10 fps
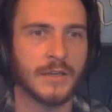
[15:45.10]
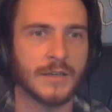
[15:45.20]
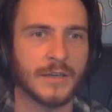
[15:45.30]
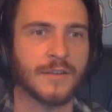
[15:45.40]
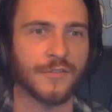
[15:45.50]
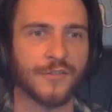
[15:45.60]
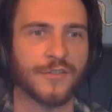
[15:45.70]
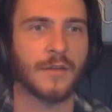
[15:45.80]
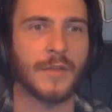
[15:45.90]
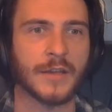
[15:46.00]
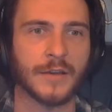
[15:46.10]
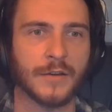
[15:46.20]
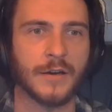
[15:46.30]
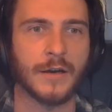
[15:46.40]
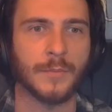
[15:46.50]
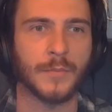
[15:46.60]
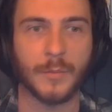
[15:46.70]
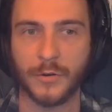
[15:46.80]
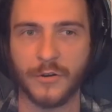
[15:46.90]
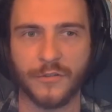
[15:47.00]
It doesn't sound like um, a
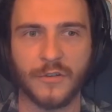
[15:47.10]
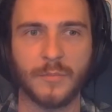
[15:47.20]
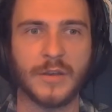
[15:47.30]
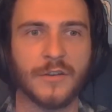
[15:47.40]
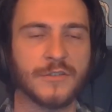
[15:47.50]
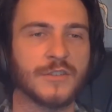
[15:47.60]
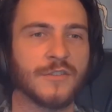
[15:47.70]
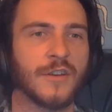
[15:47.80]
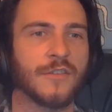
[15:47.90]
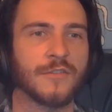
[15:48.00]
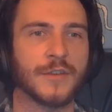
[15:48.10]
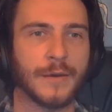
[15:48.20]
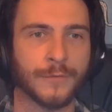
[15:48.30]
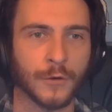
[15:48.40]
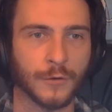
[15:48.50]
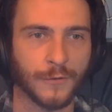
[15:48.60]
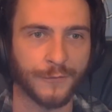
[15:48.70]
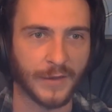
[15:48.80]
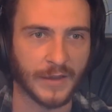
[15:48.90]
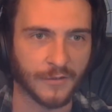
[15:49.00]
person because she says, give her a
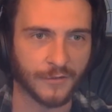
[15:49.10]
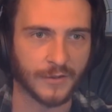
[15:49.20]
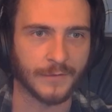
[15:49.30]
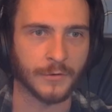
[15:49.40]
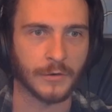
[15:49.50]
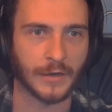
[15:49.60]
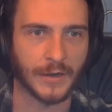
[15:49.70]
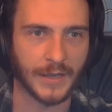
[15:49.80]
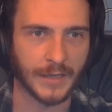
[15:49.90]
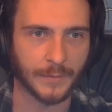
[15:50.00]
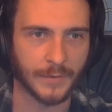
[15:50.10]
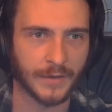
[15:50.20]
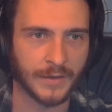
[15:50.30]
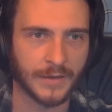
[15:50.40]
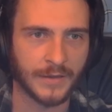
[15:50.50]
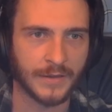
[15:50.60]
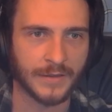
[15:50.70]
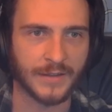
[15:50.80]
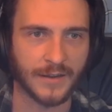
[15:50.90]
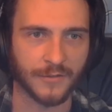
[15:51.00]
face, give her a name.
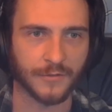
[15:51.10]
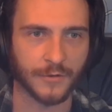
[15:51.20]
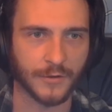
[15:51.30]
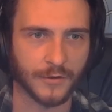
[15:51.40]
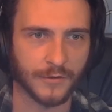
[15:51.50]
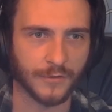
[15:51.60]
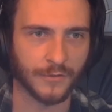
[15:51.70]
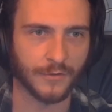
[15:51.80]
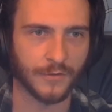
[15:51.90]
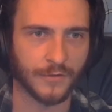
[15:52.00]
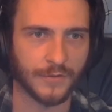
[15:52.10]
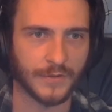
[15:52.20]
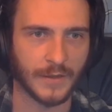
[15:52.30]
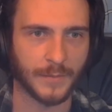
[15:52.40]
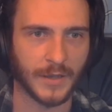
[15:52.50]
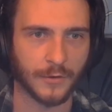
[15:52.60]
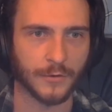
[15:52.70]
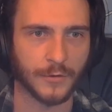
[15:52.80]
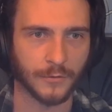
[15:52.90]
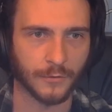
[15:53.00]
That isn't hers, then make her
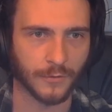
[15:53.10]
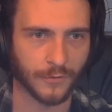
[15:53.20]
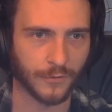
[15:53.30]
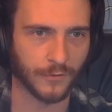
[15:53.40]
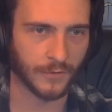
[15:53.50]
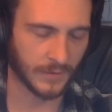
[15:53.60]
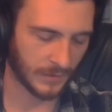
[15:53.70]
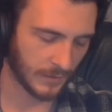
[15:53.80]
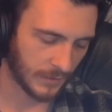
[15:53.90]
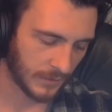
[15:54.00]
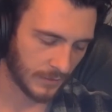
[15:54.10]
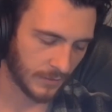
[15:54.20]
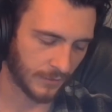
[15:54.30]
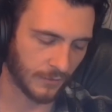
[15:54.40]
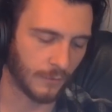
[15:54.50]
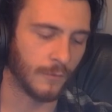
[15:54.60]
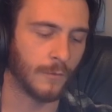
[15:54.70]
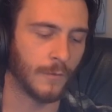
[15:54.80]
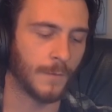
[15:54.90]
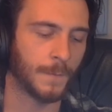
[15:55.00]
yours.
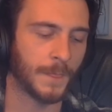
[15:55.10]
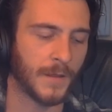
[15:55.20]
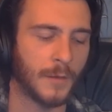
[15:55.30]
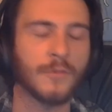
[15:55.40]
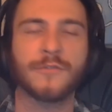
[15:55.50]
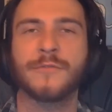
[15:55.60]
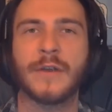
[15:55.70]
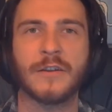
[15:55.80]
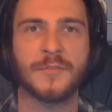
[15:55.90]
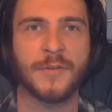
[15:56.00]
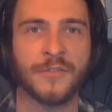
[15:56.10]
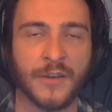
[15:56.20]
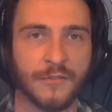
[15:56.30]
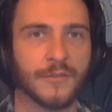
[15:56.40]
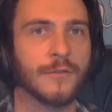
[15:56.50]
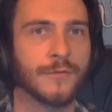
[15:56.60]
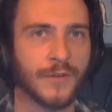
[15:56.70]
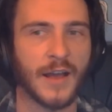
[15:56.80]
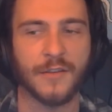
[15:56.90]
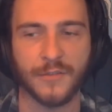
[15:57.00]
So almost very possessive,
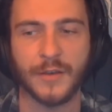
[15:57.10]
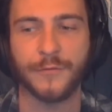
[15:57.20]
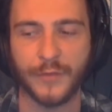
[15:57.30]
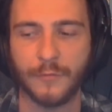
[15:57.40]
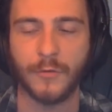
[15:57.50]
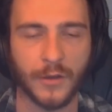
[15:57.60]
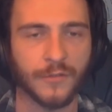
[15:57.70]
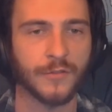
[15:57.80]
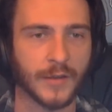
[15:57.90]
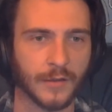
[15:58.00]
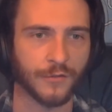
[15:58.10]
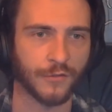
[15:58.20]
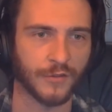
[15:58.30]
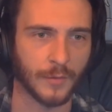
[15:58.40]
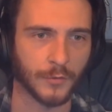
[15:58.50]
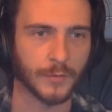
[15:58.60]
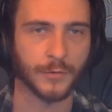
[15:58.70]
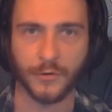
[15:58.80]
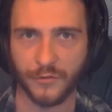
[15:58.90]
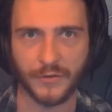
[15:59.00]
as if it was like a separate
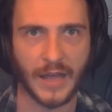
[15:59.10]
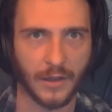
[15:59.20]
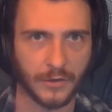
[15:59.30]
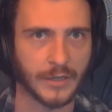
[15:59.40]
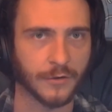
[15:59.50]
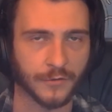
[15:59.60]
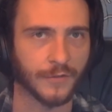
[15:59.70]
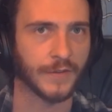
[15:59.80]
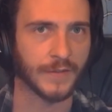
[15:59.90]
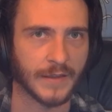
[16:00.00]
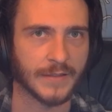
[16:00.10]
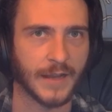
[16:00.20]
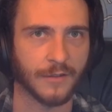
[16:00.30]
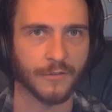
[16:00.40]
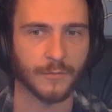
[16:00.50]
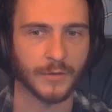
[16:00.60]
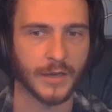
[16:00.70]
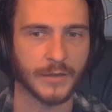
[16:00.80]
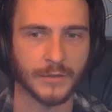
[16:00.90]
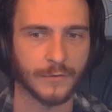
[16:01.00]
personality or something that, some
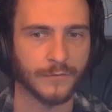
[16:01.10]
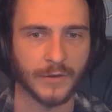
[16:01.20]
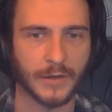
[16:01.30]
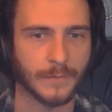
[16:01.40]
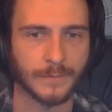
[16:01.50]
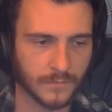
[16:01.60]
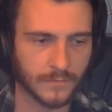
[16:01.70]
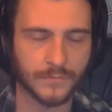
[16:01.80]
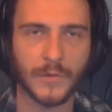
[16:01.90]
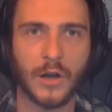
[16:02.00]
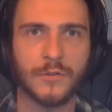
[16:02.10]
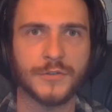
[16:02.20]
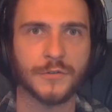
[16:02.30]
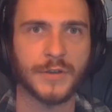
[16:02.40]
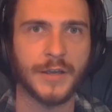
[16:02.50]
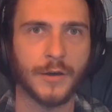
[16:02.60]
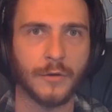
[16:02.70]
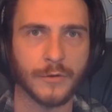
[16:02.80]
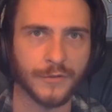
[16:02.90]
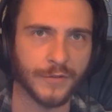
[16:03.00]
kind of um, alter ego
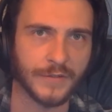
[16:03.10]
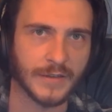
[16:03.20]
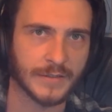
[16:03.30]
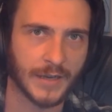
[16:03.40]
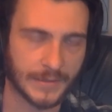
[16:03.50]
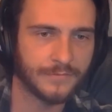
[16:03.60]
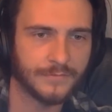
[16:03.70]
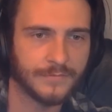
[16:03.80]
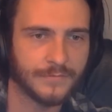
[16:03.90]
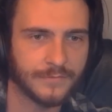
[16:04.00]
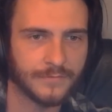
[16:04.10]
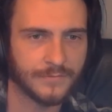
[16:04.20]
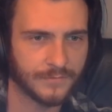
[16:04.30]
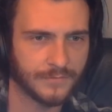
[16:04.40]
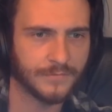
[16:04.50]
or something like that. Give her a